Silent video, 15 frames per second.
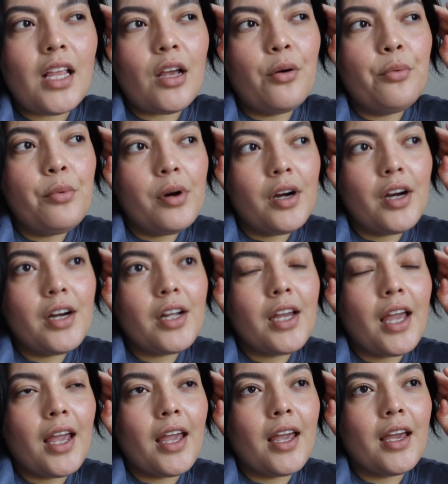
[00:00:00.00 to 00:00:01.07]
work
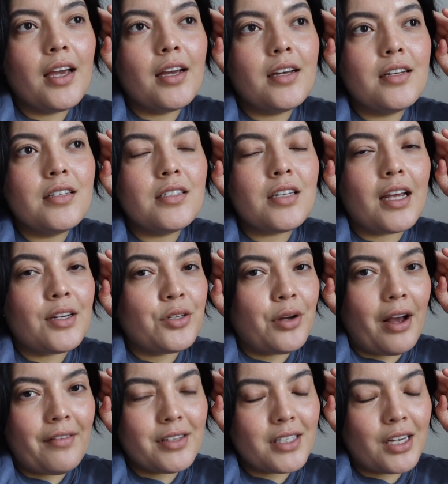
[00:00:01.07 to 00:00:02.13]
and I do
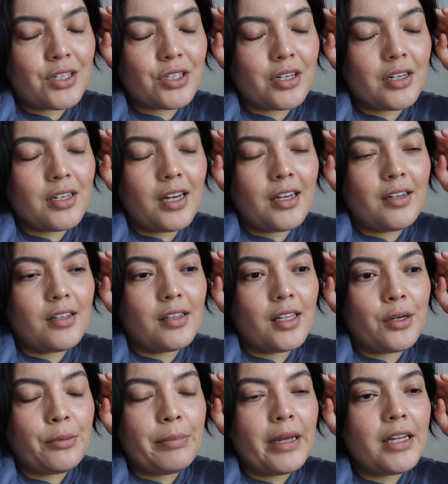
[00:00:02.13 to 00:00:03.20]
have a session in a
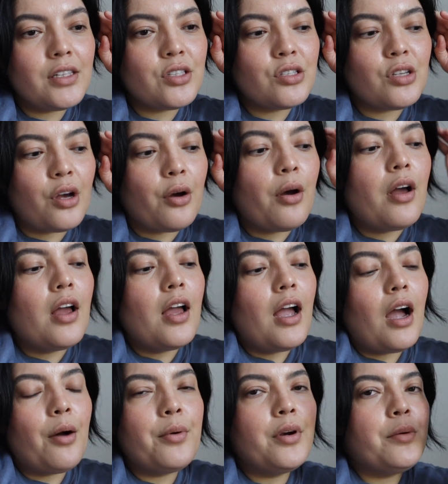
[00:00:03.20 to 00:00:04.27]
little bit so
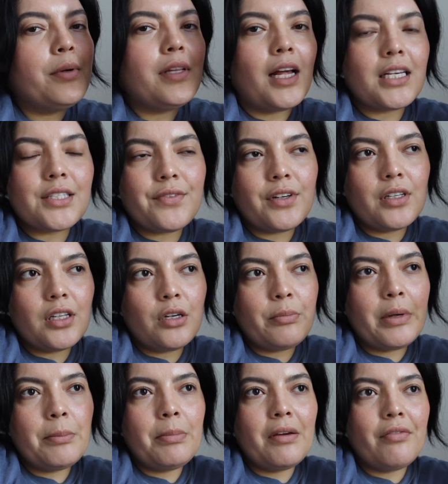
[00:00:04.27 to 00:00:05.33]
I want to relax for a little
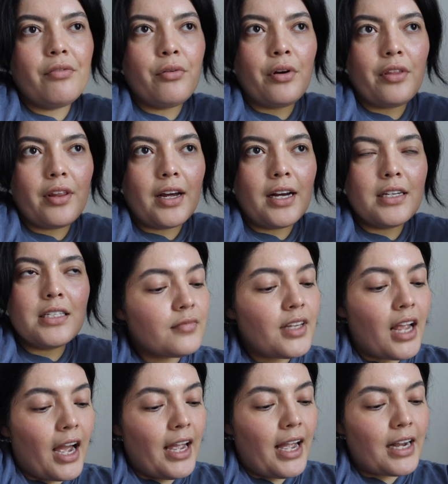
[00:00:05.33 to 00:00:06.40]
bit before that.
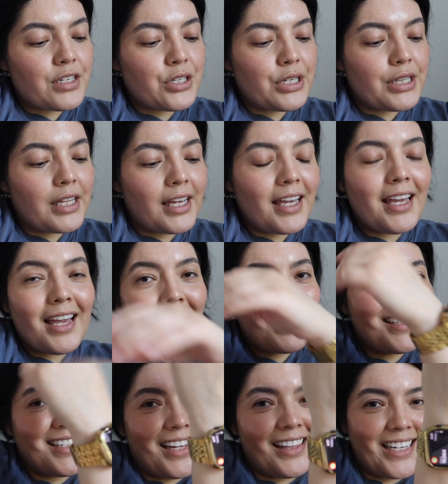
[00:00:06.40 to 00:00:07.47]
I actually
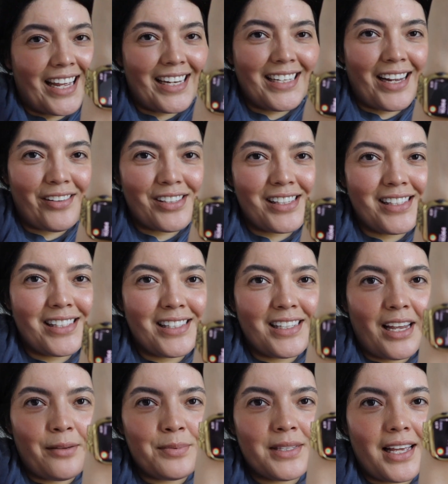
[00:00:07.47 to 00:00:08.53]
did 10,000
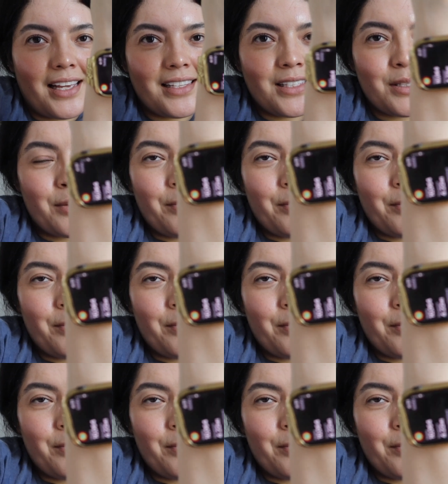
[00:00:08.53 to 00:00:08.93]
steps as